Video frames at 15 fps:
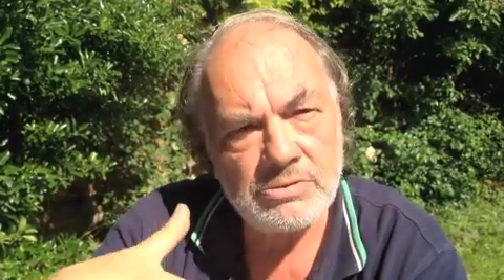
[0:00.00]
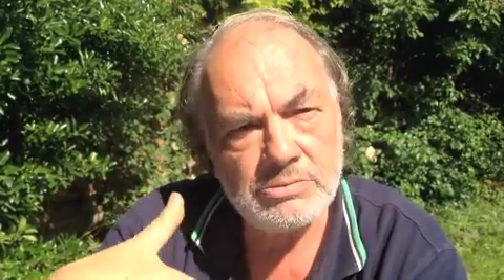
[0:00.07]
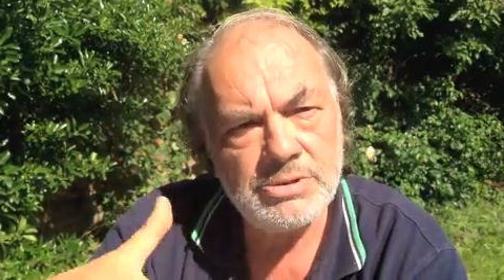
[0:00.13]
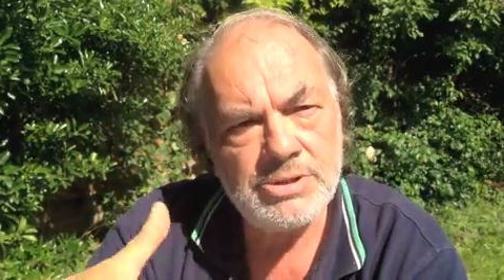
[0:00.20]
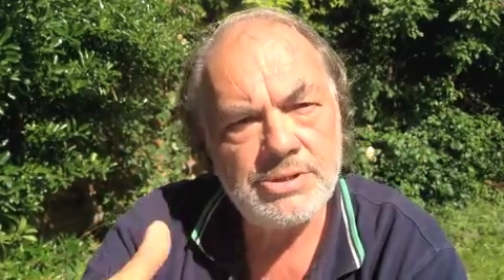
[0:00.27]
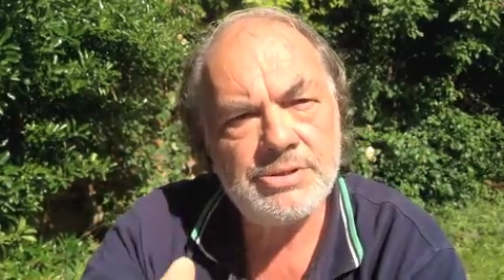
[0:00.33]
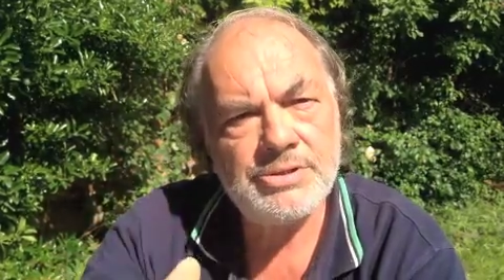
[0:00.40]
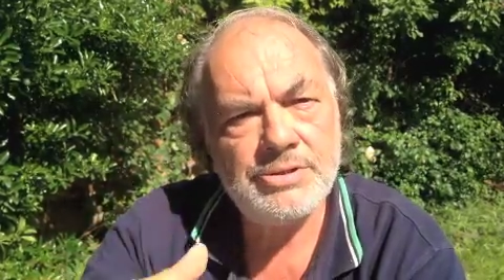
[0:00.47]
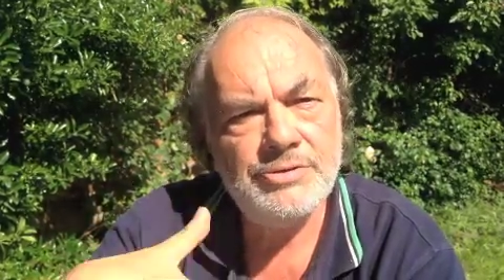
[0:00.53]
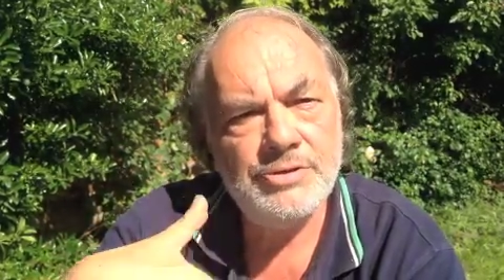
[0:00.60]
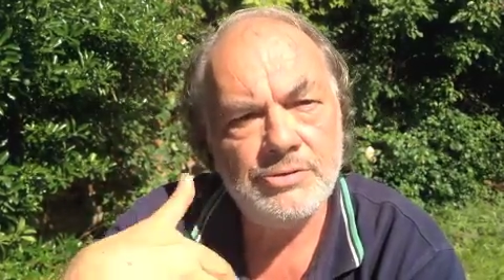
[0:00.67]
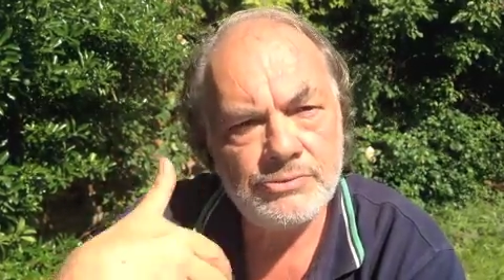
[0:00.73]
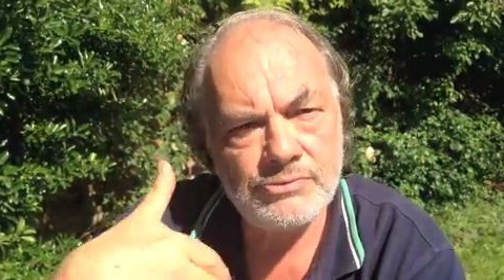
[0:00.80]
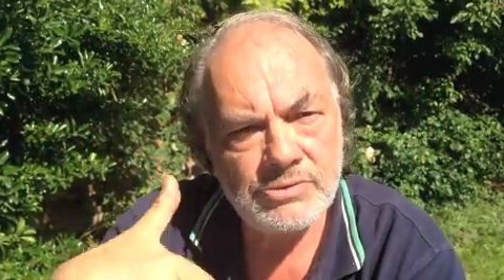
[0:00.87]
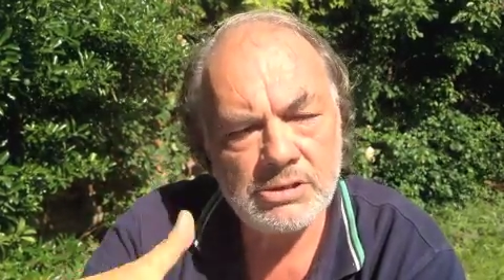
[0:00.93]
with
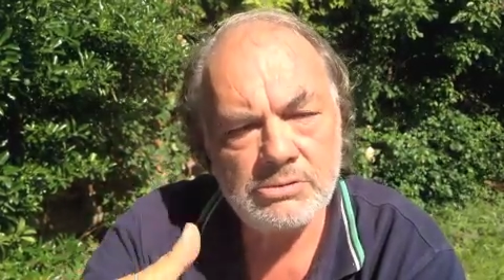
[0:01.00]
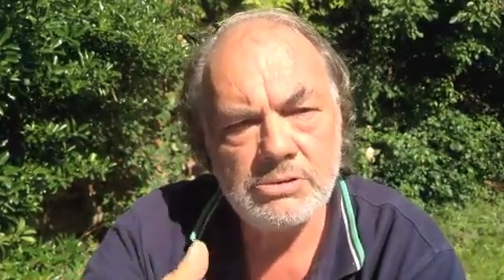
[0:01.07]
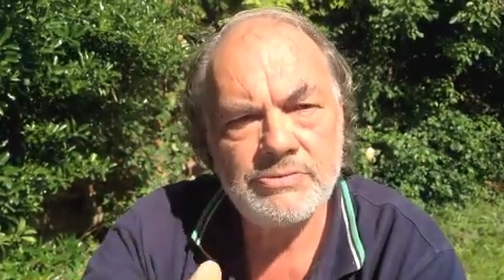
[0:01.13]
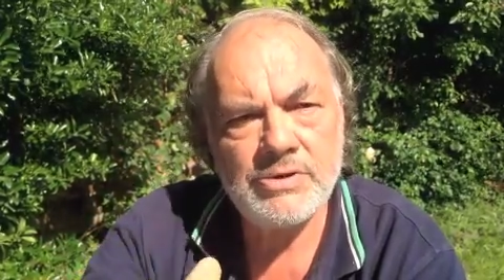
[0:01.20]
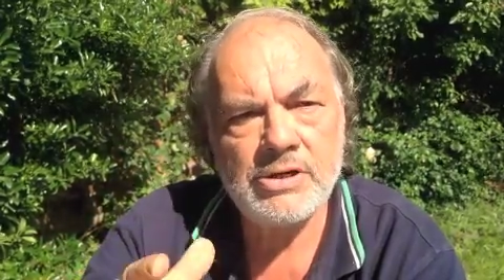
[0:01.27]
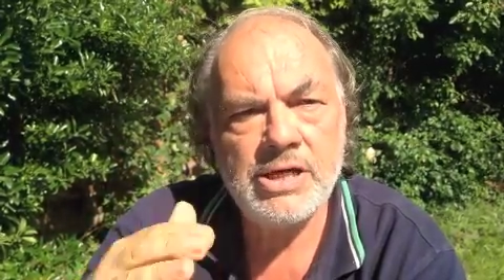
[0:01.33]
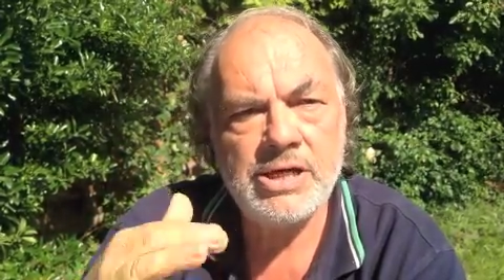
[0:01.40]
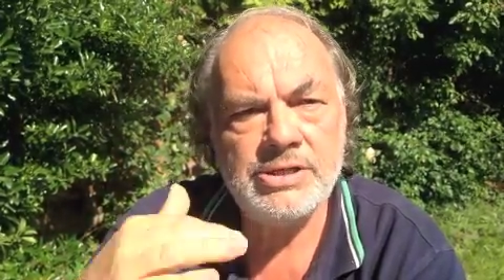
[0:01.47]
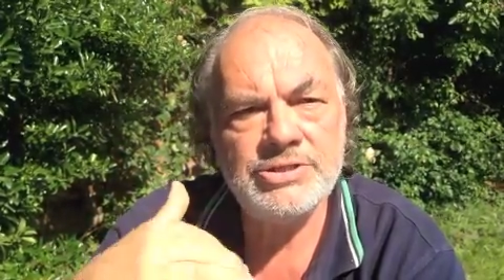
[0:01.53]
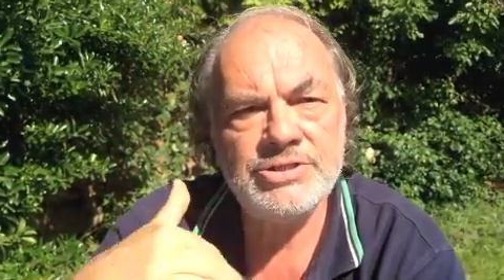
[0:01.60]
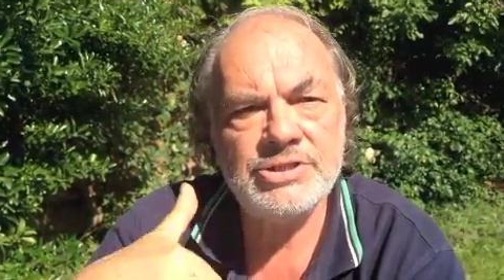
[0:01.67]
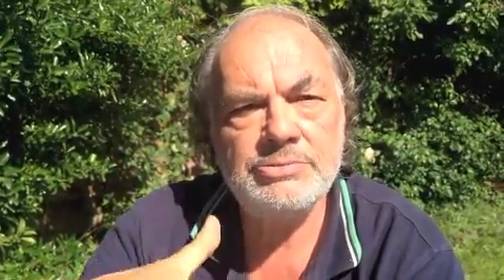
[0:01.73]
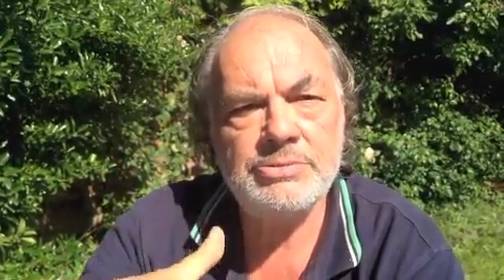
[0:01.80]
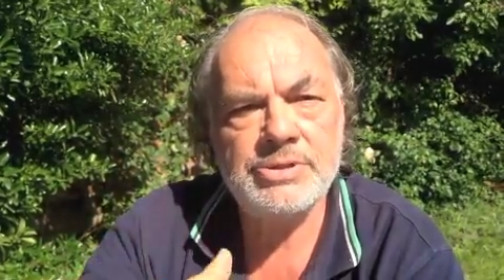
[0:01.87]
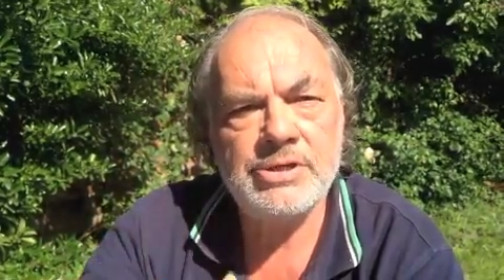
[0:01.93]
the flow of our
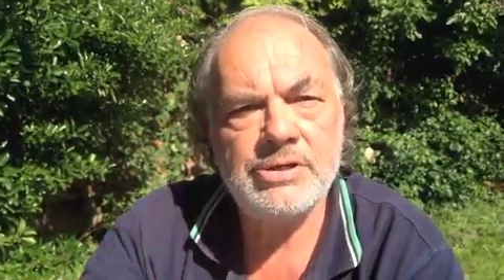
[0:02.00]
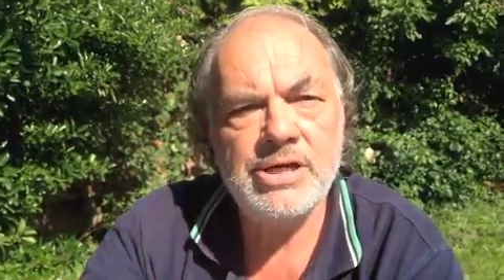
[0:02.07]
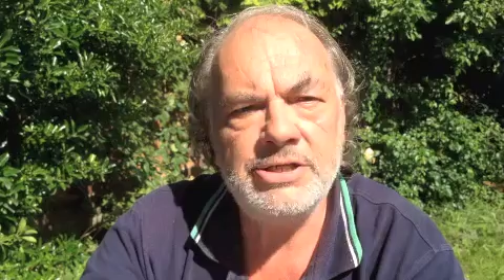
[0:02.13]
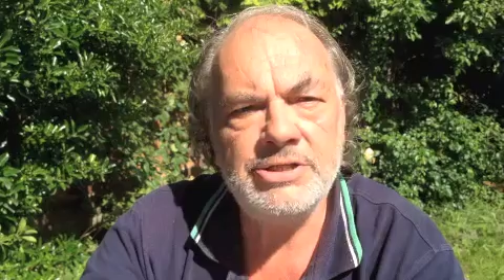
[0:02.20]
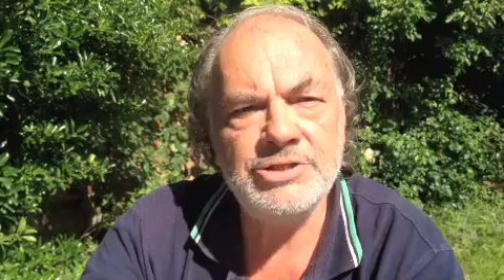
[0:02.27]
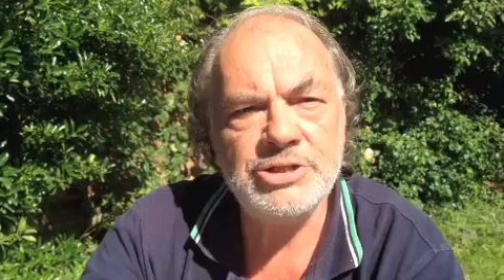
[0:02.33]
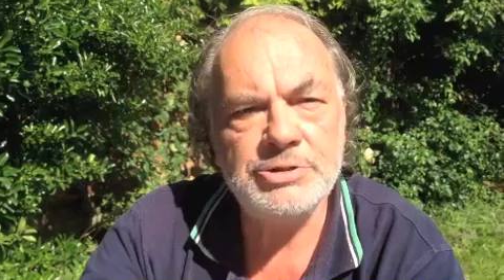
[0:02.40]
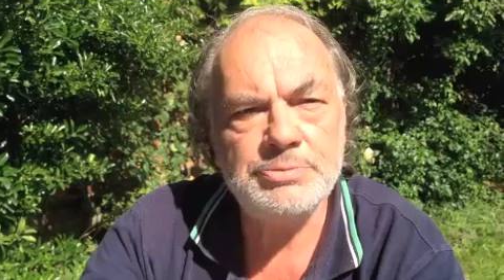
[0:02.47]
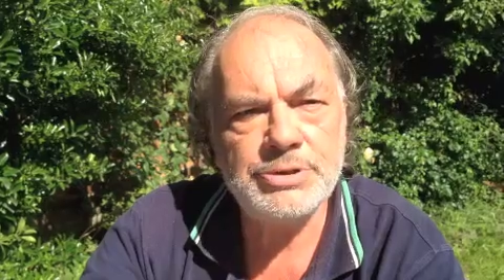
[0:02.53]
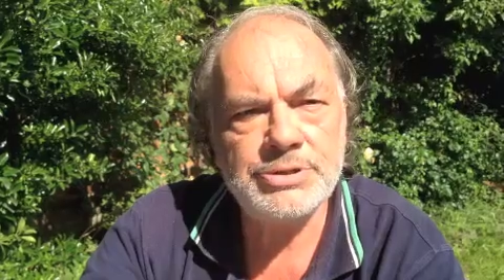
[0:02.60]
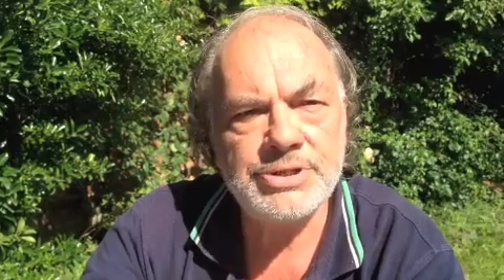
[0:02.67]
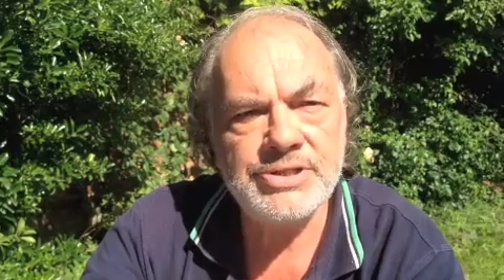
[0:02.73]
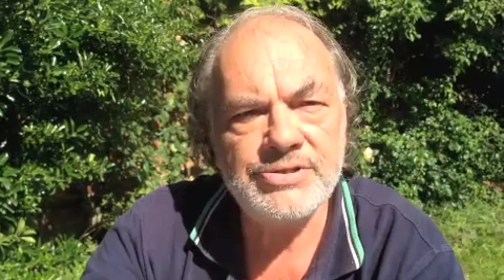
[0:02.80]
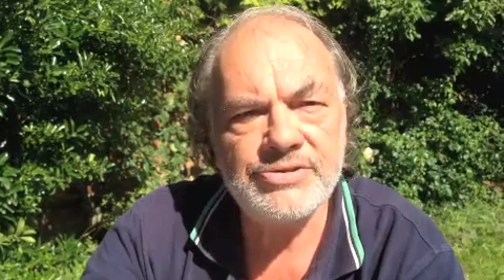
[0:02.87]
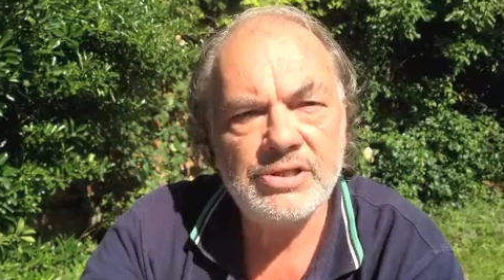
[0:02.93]
energy, with our energy
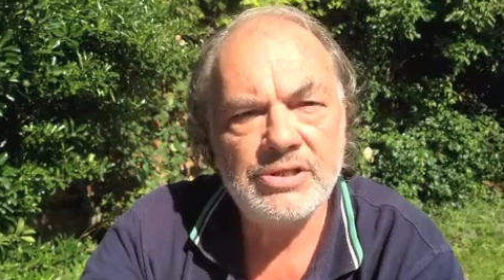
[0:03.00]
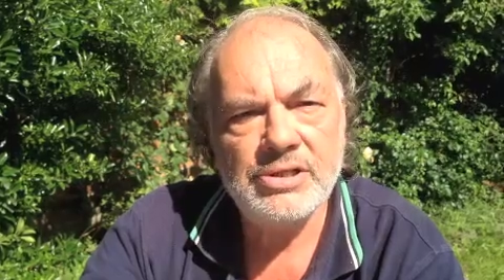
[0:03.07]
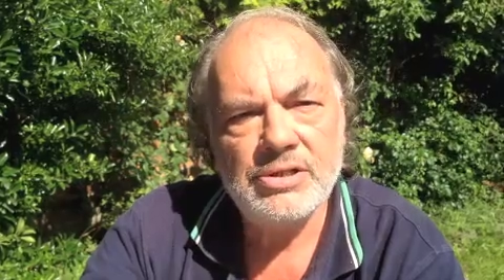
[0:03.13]
bodies,